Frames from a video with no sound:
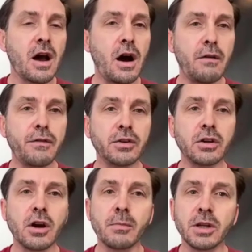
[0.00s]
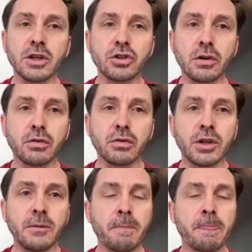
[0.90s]
often in combination of
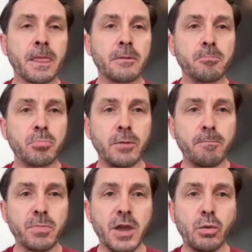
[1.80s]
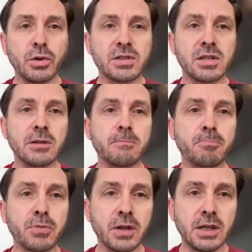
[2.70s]
three. But I would say,
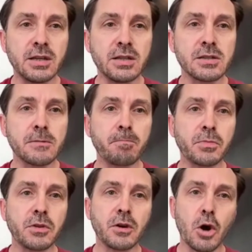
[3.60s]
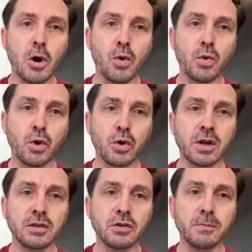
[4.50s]
please look
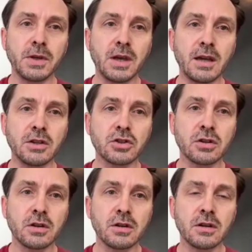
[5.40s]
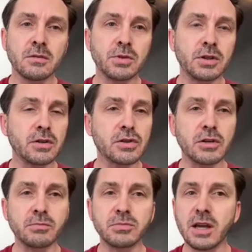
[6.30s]
at your pH, because
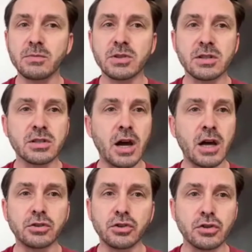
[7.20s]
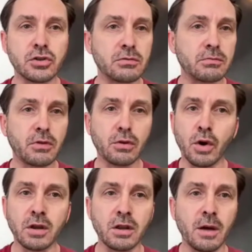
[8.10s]
sometimes it's not just
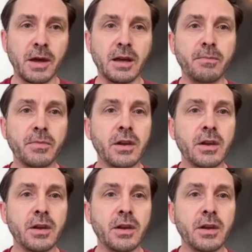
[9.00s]
throwing them in.